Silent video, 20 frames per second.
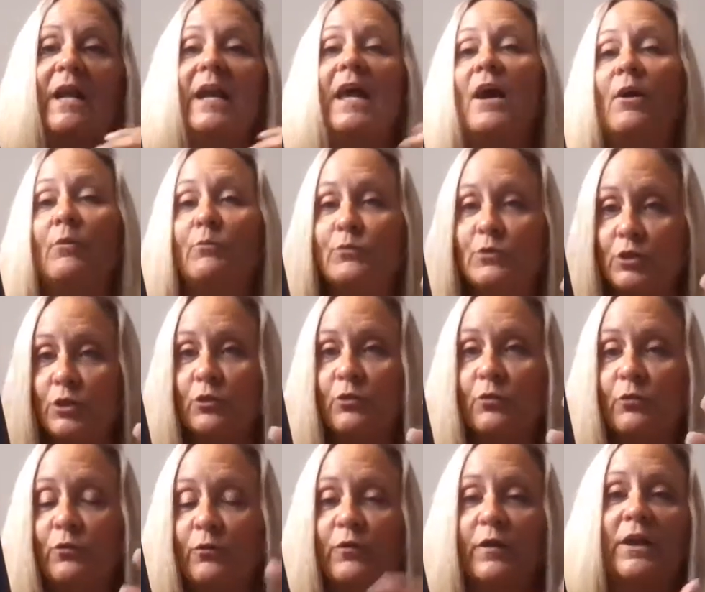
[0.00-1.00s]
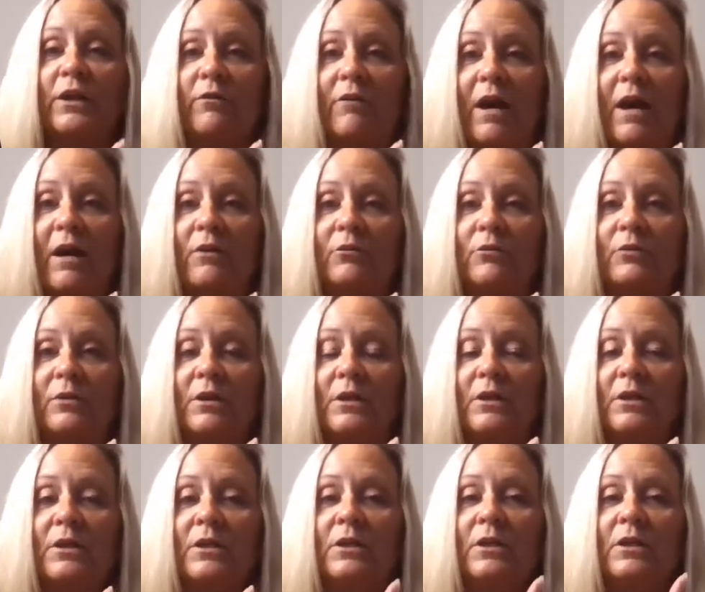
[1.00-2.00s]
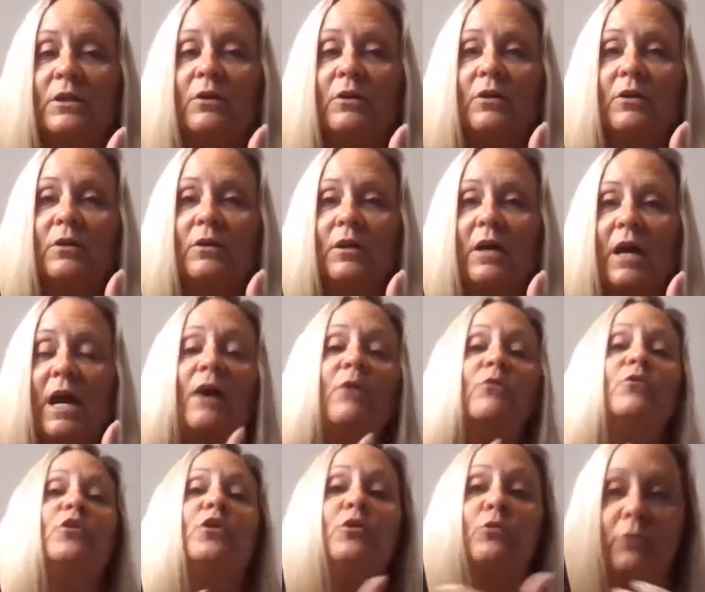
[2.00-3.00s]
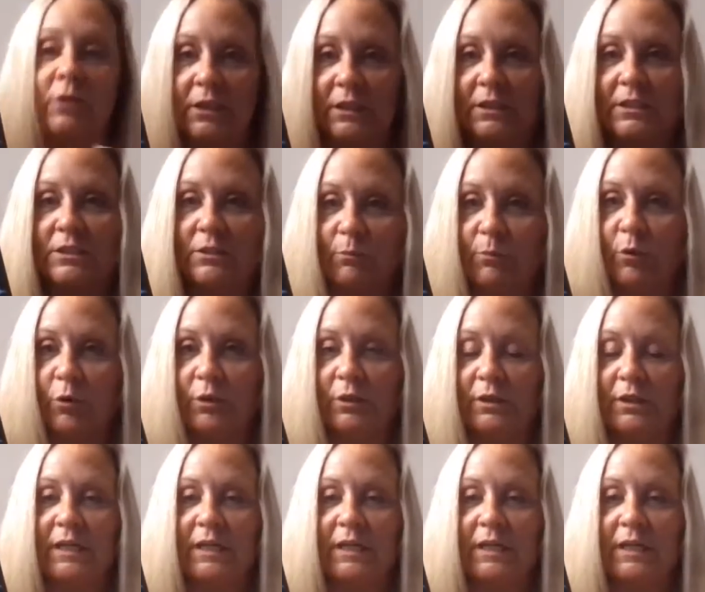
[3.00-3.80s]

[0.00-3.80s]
of helps you figure out how you need to put